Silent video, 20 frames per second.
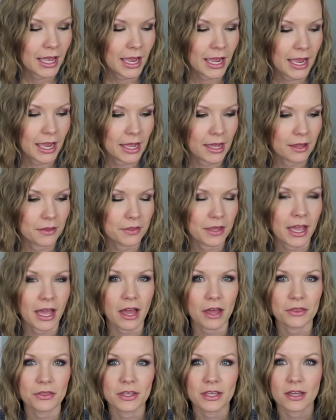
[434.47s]
and they
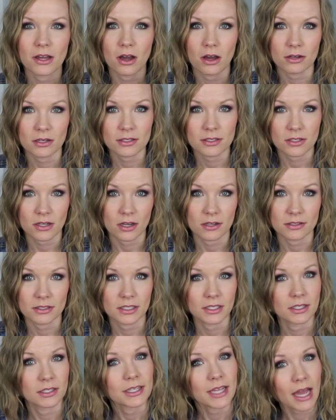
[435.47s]
had the
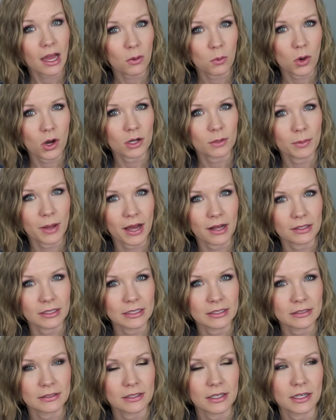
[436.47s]
Anastasia Catwalk
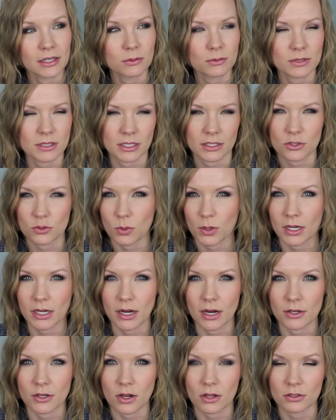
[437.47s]
palette, and it was like
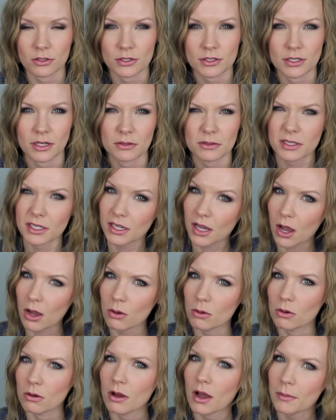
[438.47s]
twenty-nine dollars, and I was like,
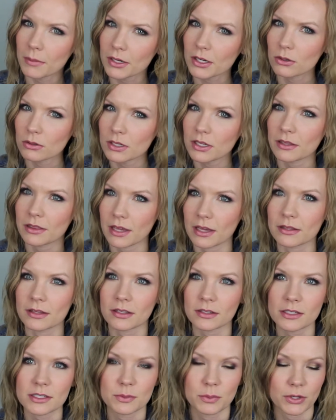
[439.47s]
oh, I'm gonna go look at that,
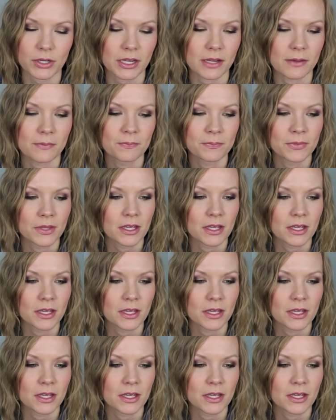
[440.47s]
that looks pretty,